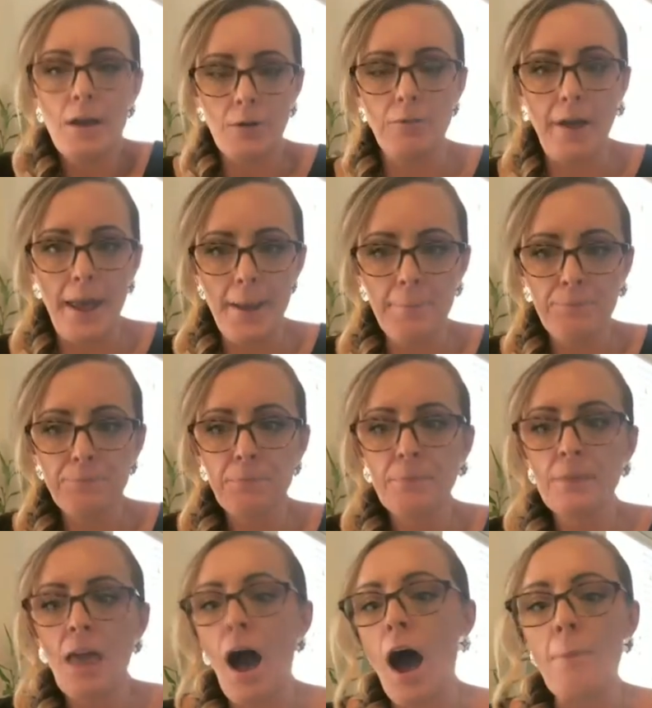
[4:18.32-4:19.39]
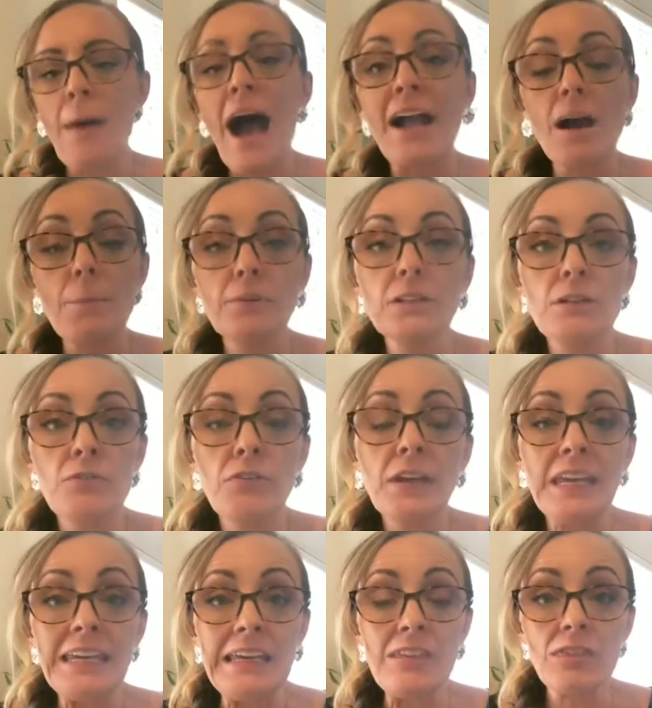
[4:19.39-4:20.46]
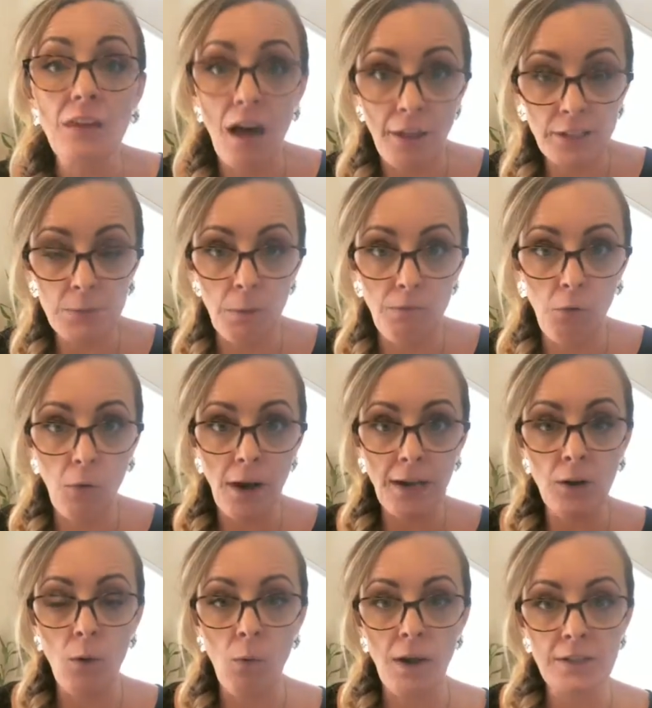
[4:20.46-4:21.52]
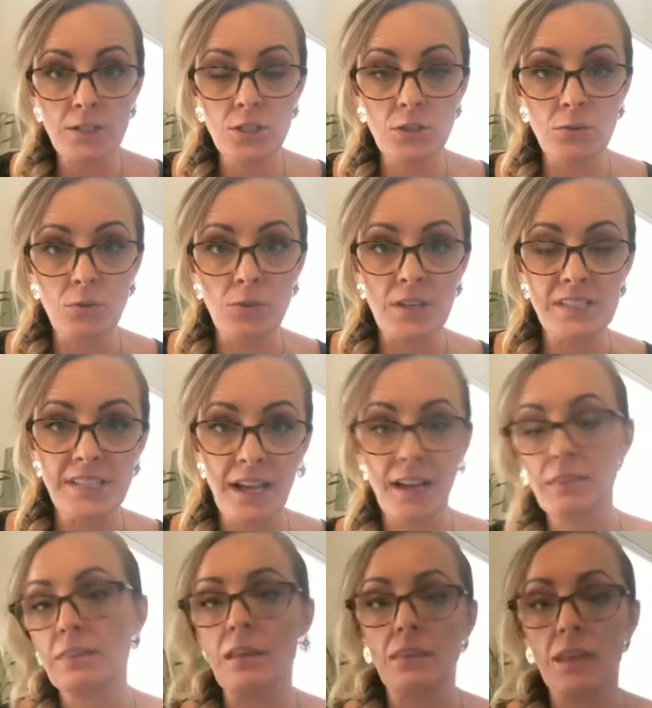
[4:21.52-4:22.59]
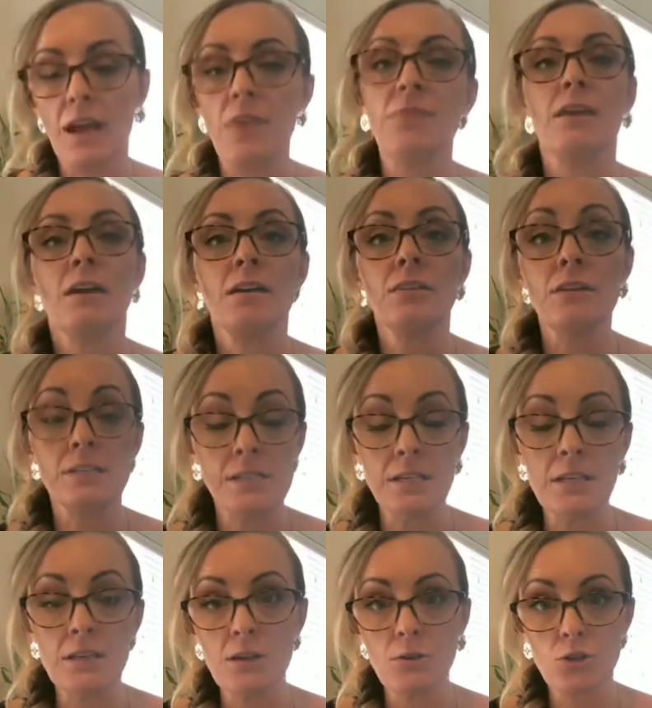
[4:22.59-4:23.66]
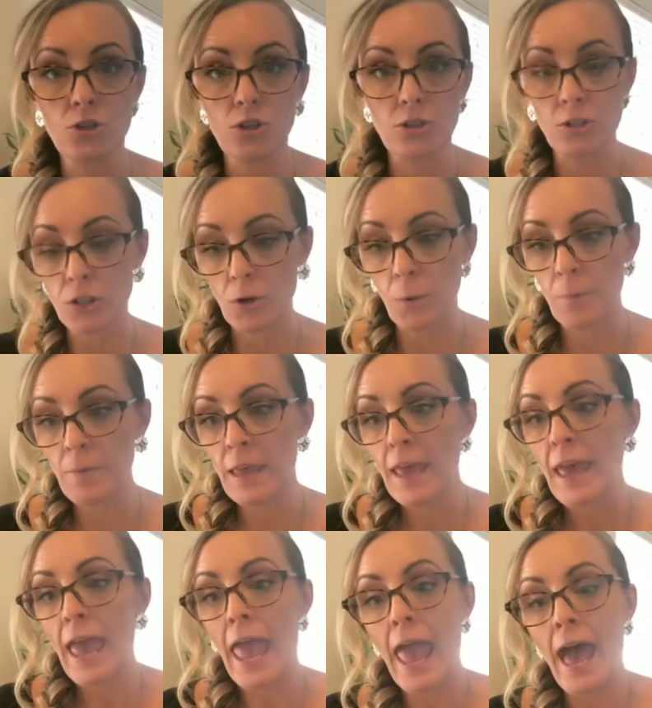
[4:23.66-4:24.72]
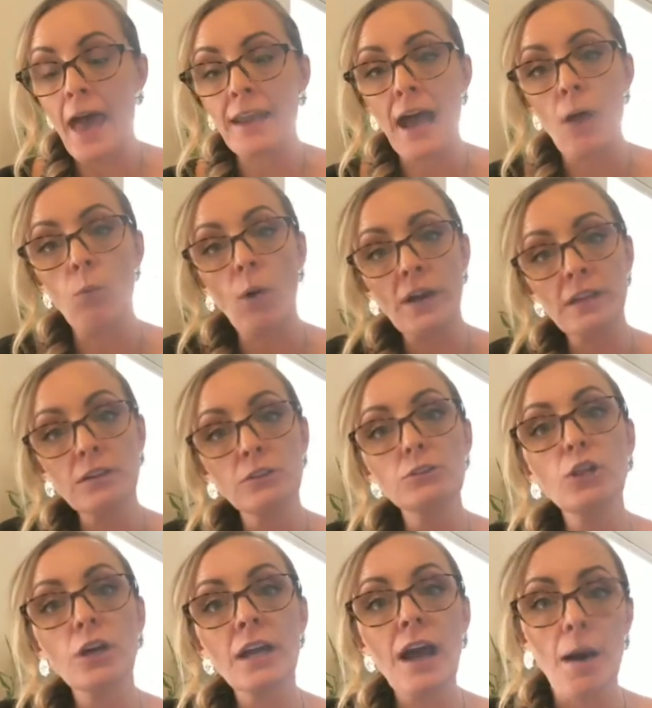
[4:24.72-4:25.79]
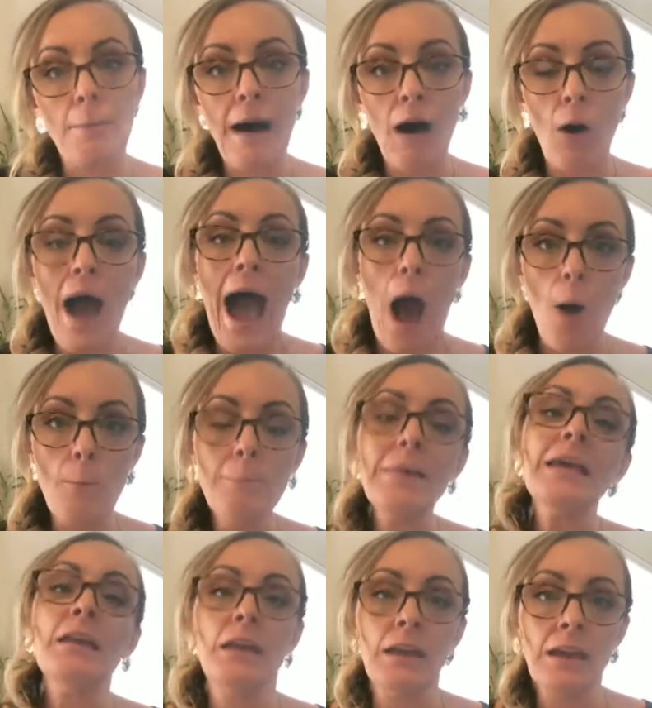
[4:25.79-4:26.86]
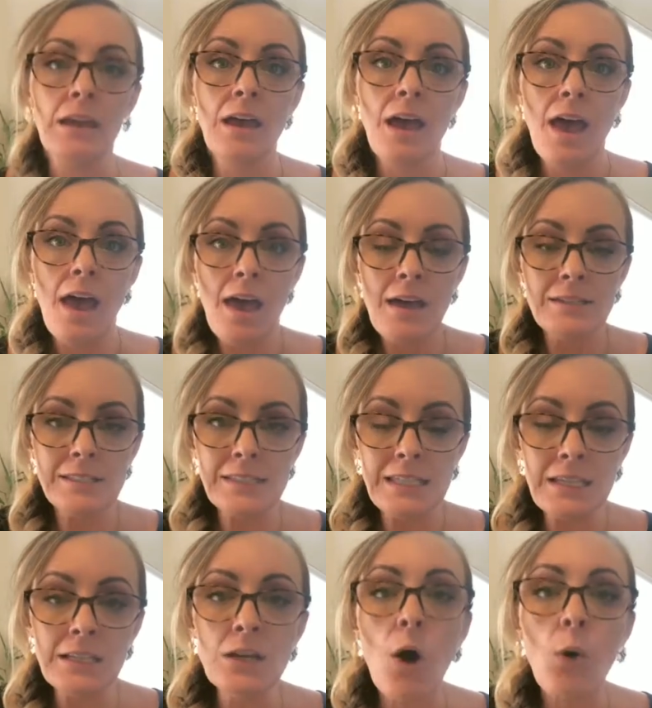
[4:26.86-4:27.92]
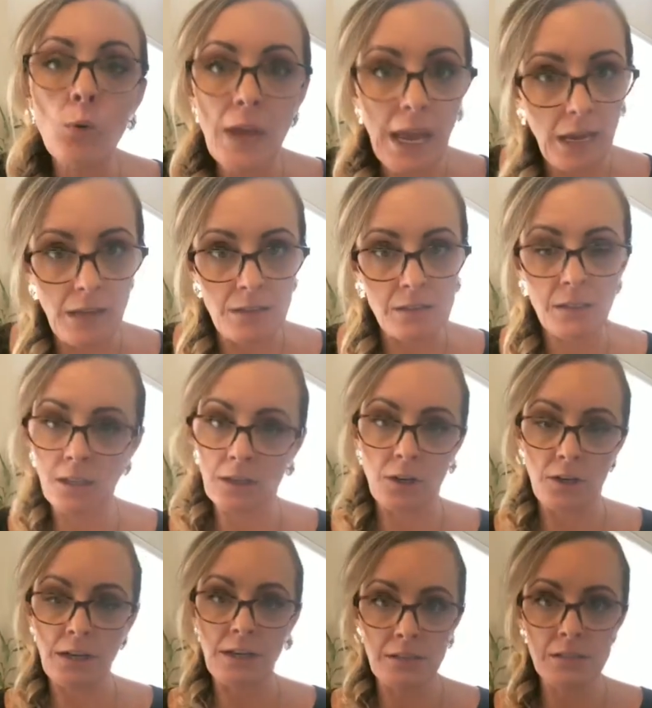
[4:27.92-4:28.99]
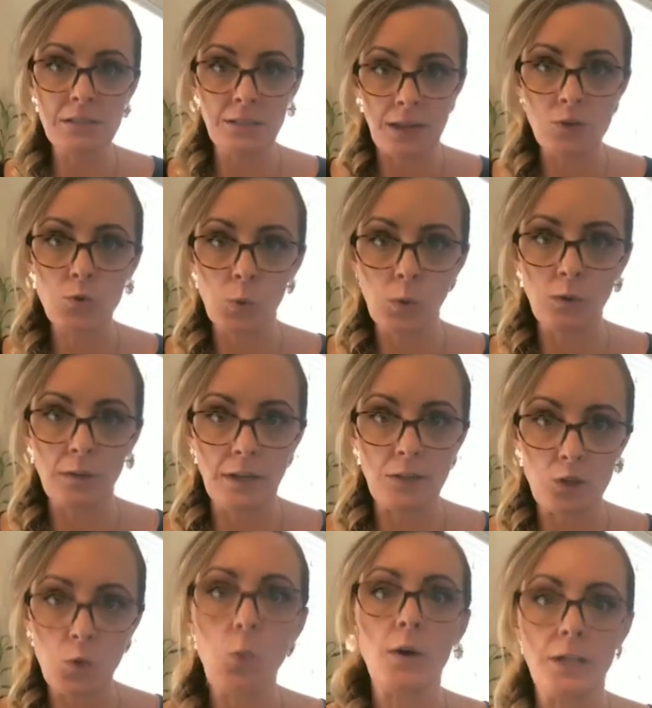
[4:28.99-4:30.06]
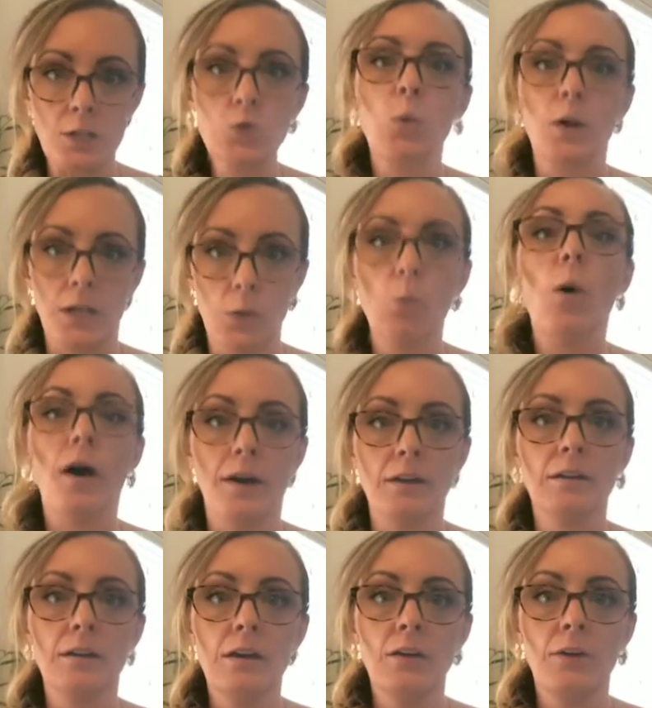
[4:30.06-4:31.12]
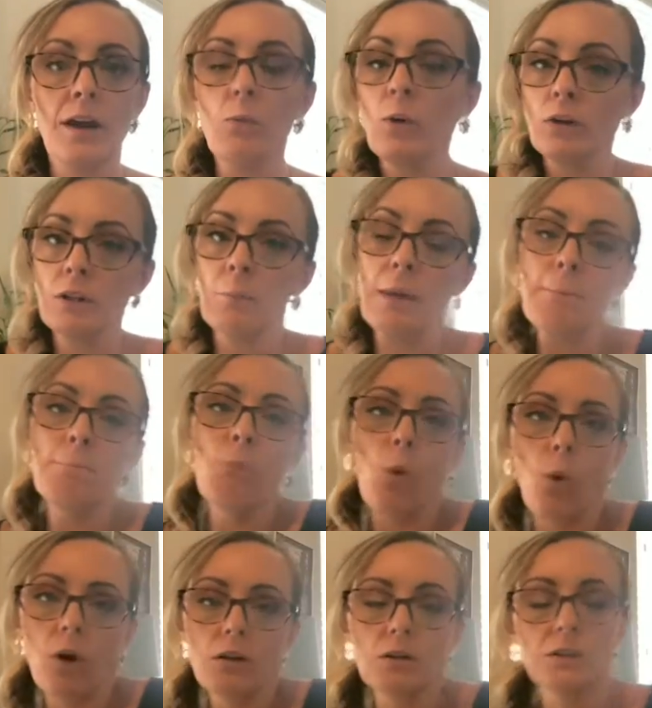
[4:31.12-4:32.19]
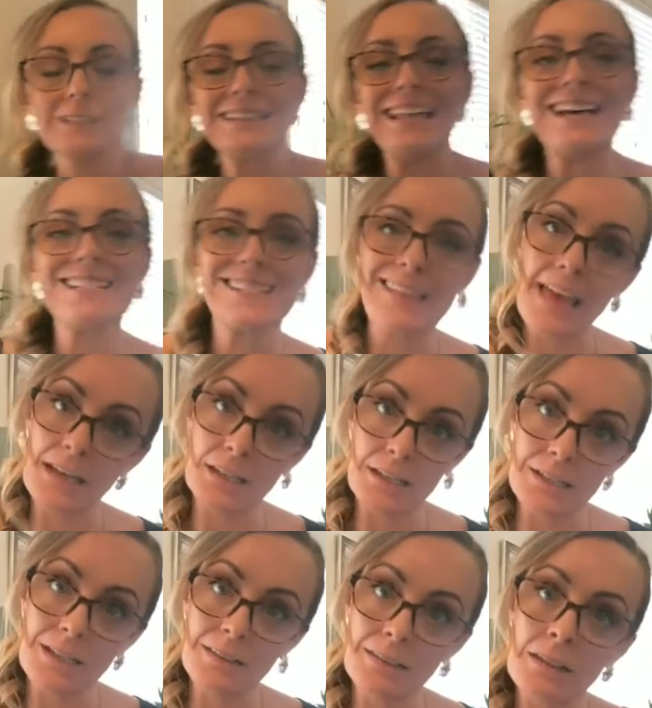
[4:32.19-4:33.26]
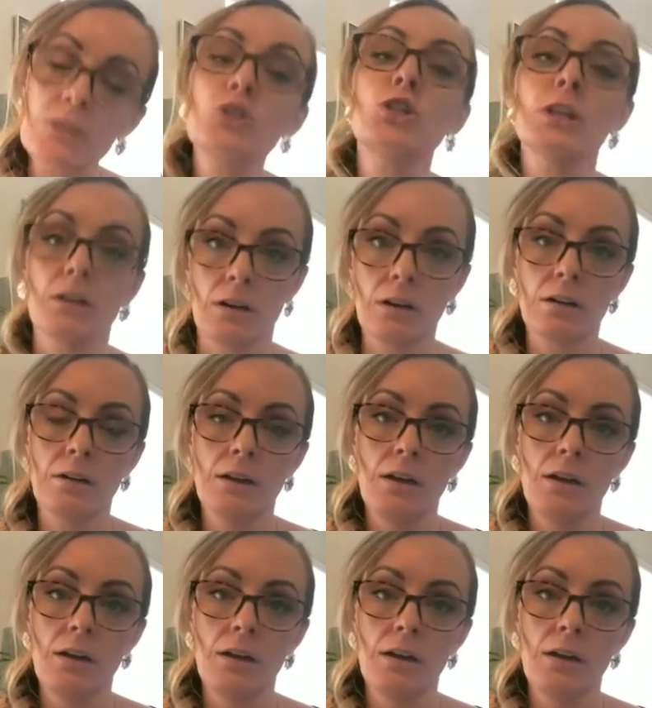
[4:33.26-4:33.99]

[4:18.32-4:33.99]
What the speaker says: Right? A couple of key thoughts before I go on to the second thing that I think that CEOs should do. And I want you to look about how many CEO days you're going to schedule in 2021, right? Will it be more or less than you did this year?